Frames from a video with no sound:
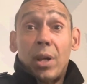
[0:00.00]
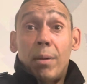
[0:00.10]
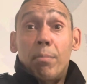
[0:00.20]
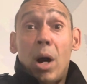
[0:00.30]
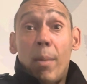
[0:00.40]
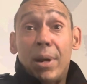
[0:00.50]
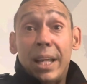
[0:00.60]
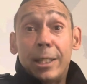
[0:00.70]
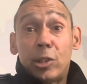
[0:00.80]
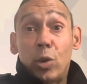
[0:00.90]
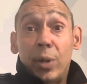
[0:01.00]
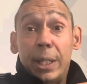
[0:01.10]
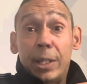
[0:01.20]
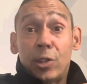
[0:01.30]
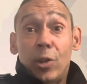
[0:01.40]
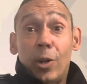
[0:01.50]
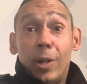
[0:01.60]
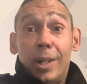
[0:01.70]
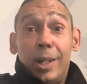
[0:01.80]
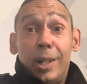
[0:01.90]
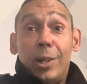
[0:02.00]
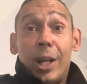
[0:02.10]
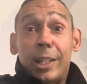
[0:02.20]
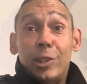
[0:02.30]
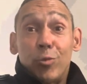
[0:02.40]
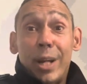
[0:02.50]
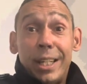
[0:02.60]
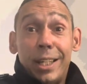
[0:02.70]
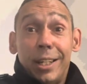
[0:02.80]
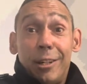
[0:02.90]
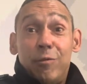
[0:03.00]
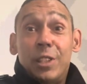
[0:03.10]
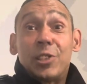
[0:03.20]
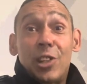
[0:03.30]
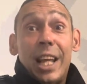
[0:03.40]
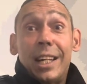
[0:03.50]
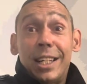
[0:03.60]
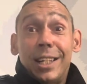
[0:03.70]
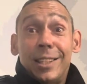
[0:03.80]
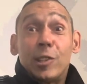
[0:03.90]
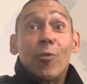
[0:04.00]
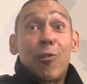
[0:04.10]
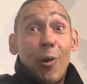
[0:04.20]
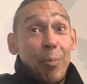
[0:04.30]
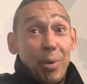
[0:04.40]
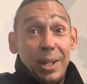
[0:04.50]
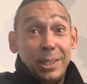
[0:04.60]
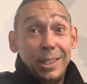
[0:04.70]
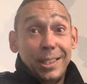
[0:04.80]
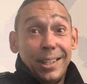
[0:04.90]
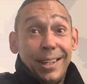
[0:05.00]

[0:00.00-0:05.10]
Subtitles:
Mark Blake's doing this look like he's ready for Slaney to throw a punch.